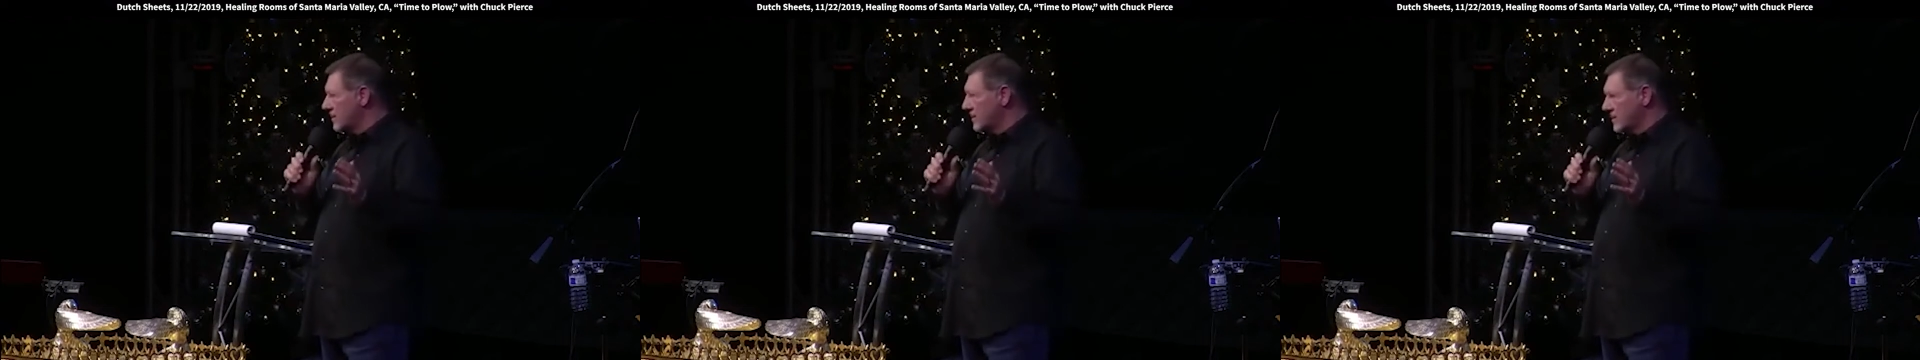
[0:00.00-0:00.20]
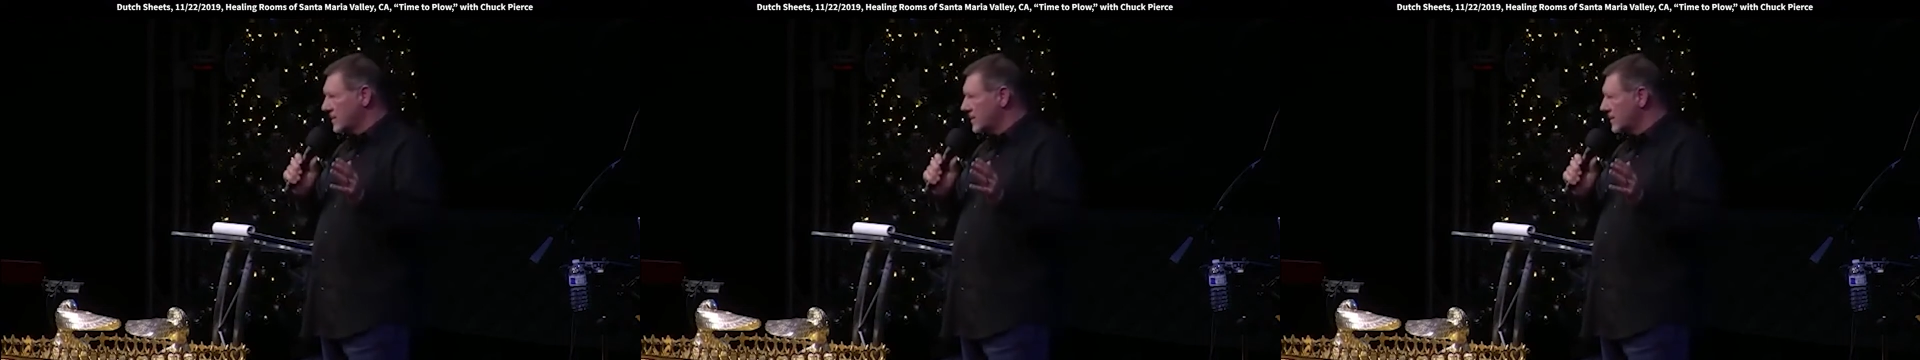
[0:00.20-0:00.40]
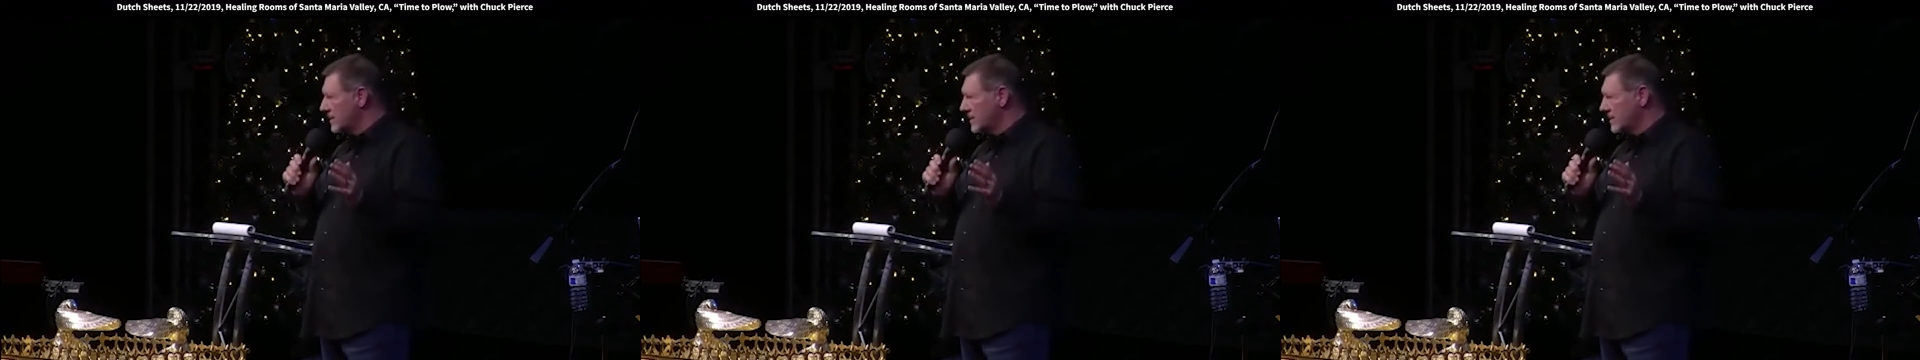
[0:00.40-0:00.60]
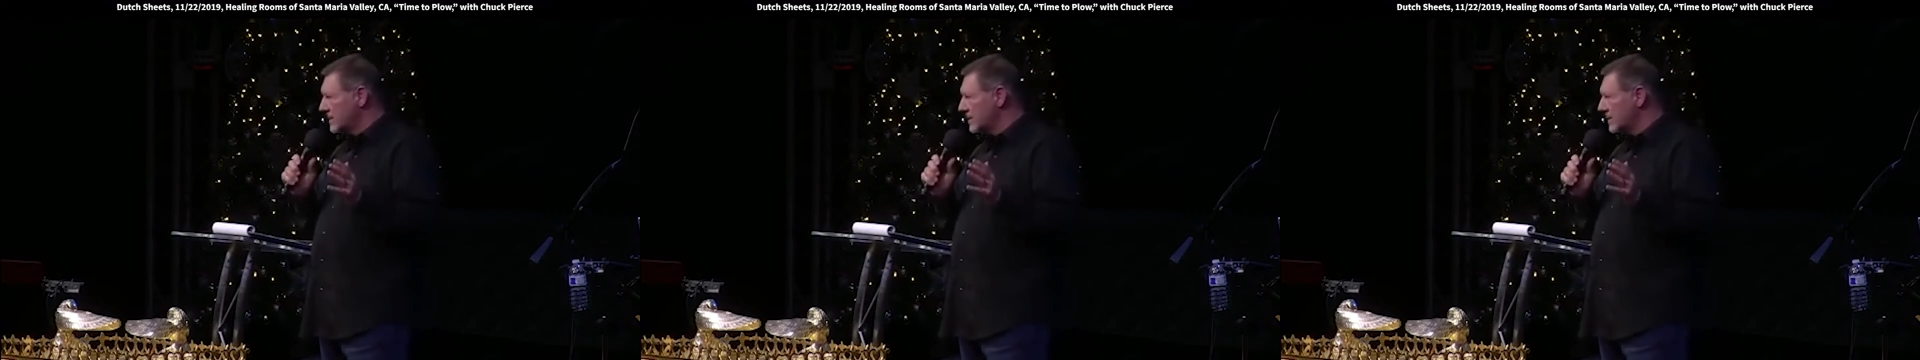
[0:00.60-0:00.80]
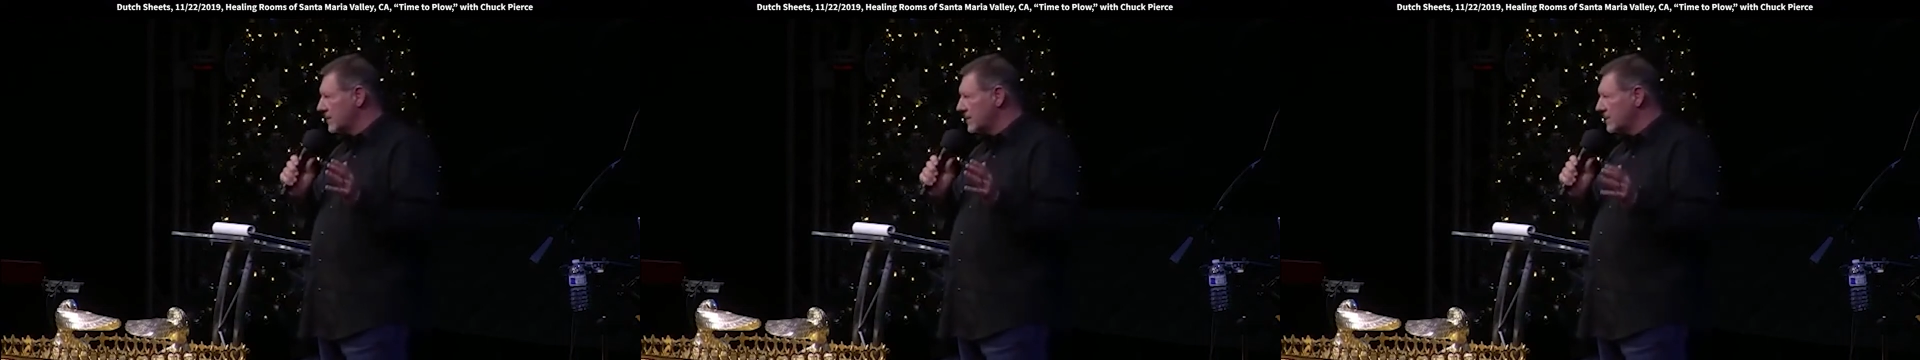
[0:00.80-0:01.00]

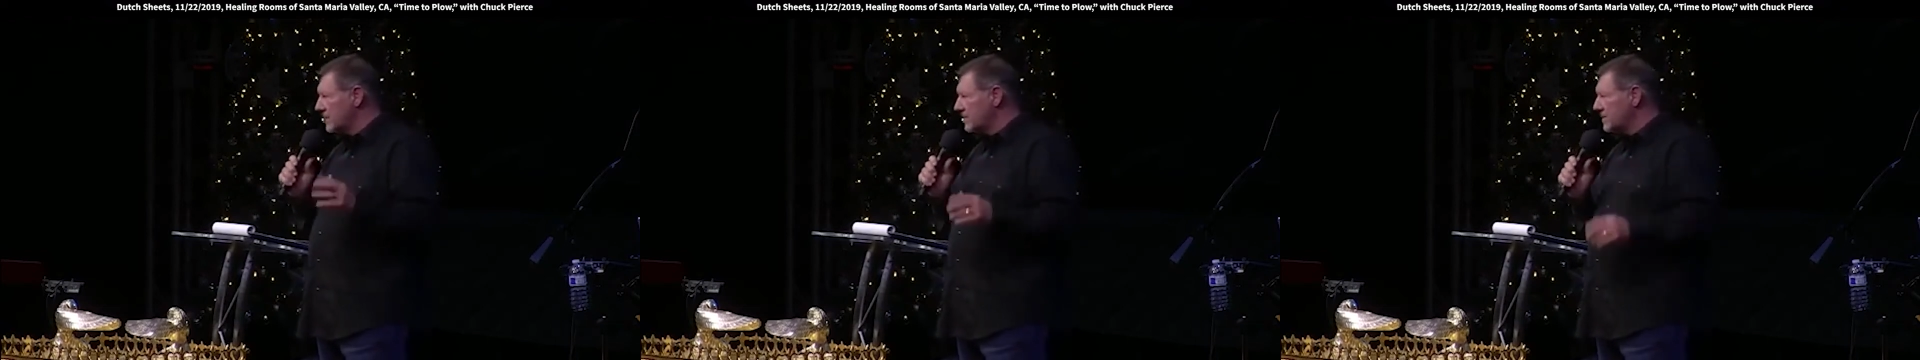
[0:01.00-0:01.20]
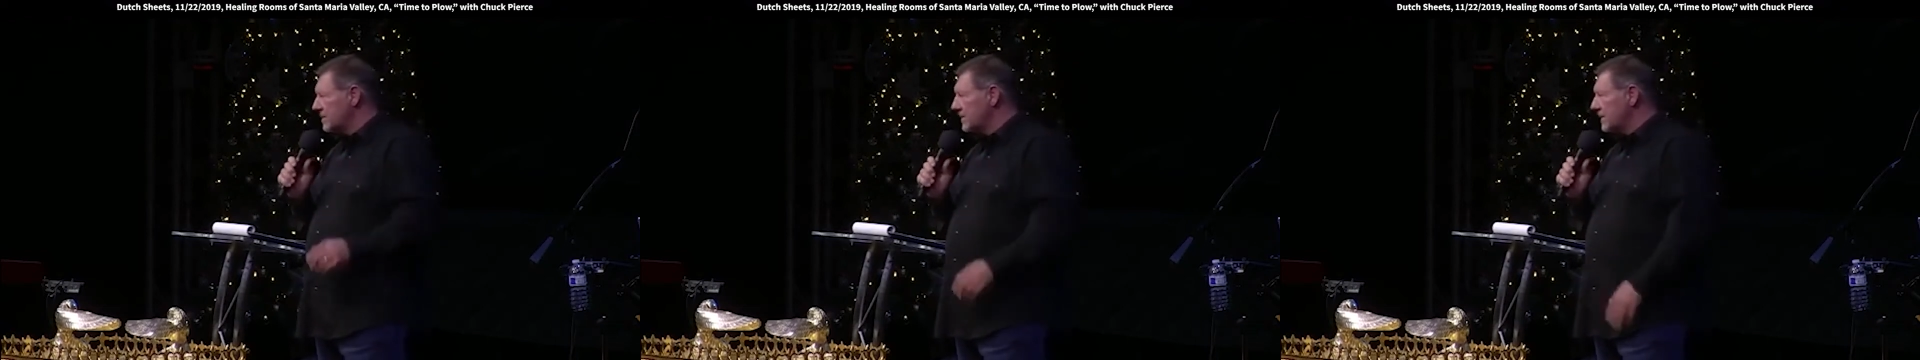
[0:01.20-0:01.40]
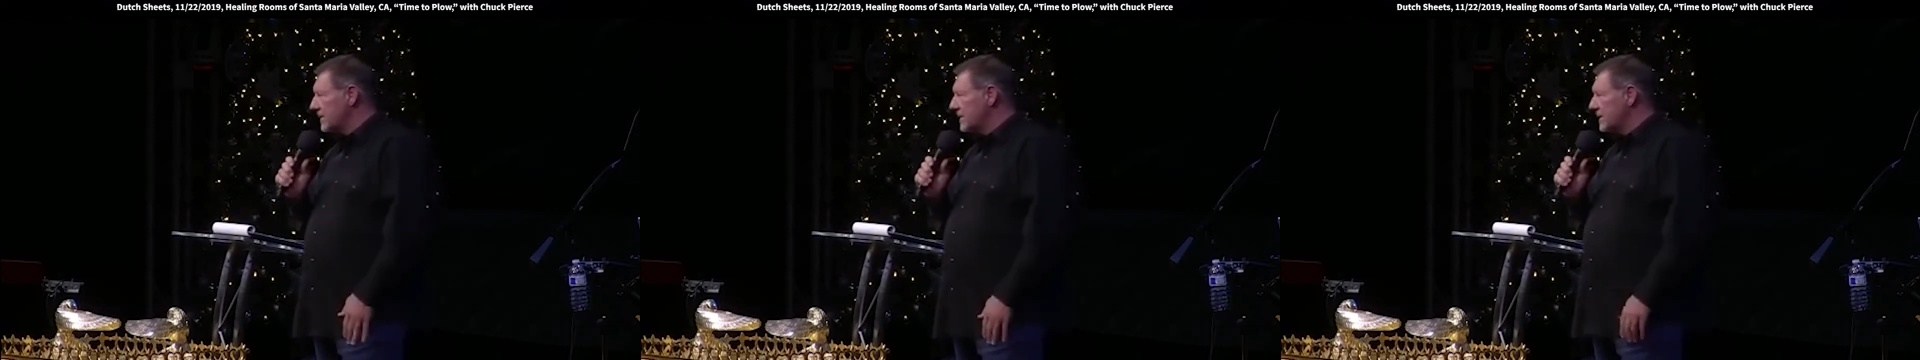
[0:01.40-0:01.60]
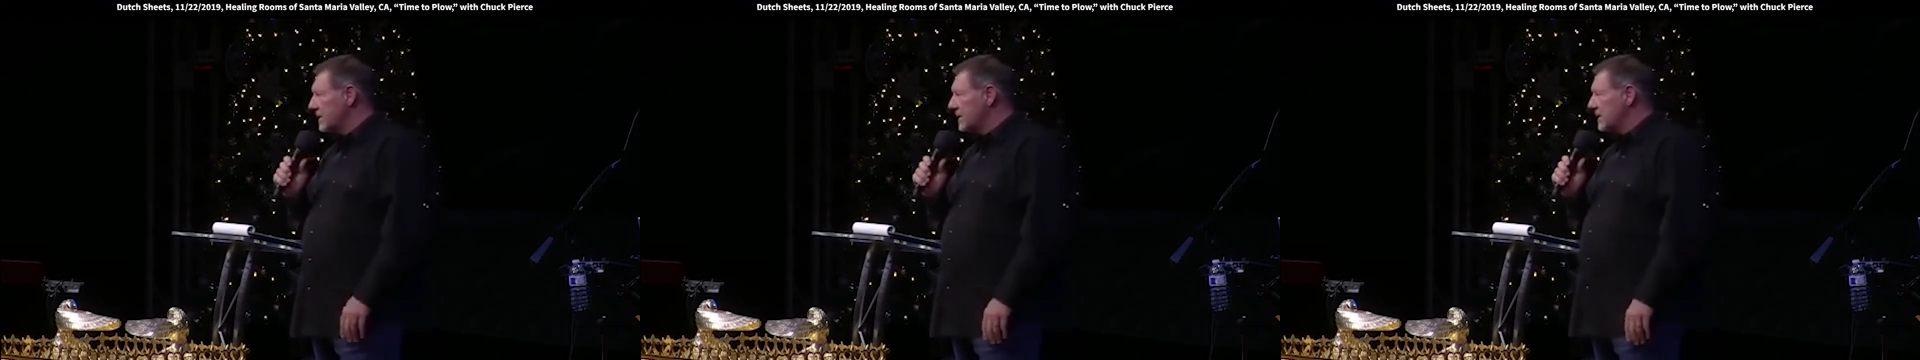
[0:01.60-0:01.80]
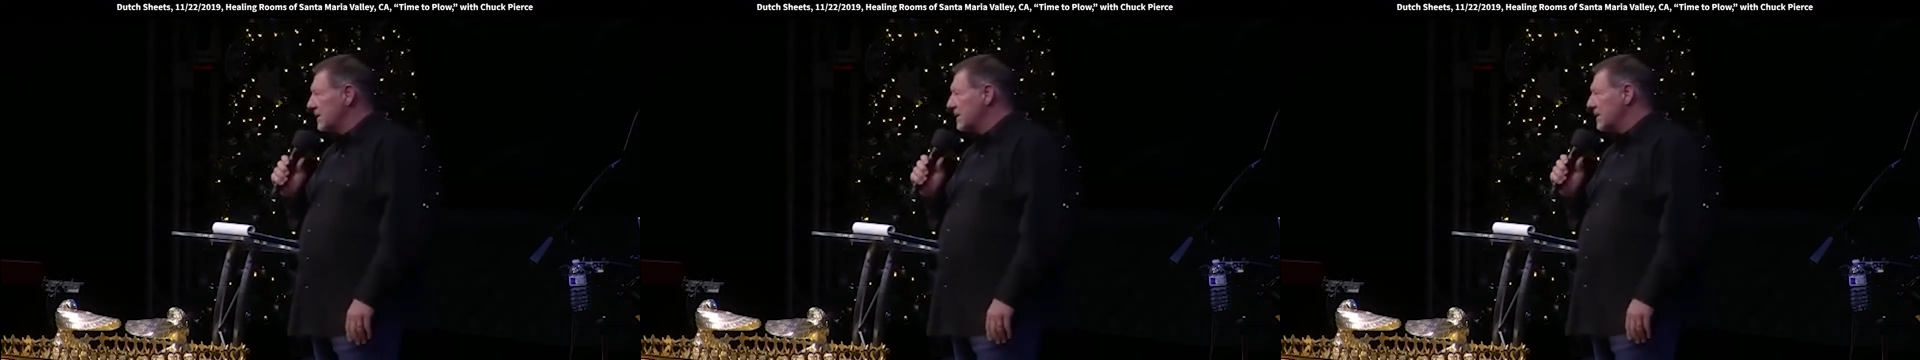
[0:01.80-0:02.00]

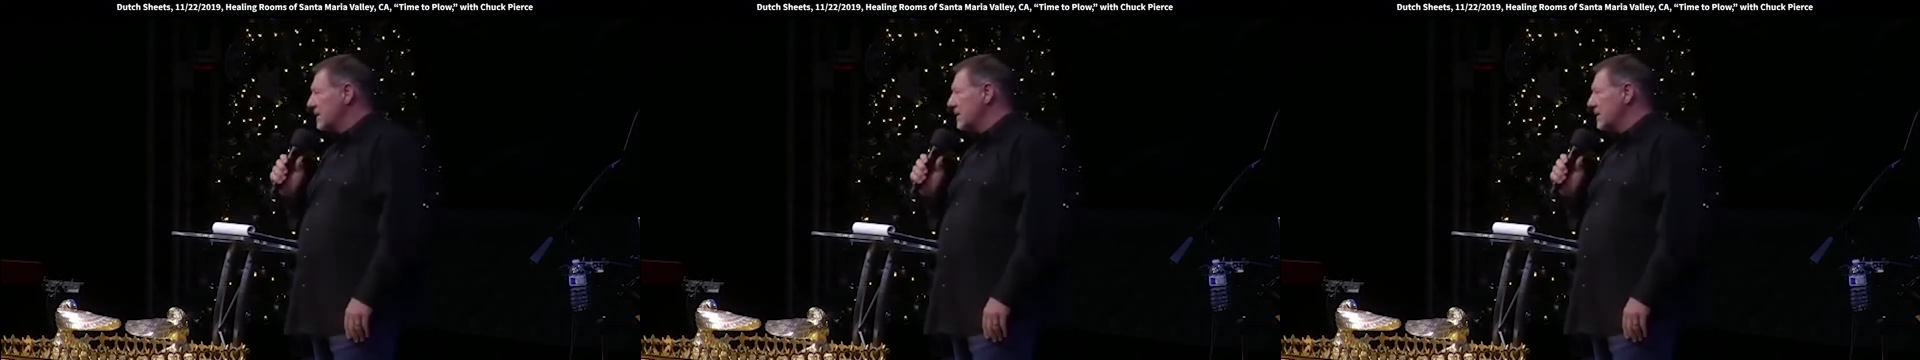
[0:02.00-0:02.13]
(no one is talking)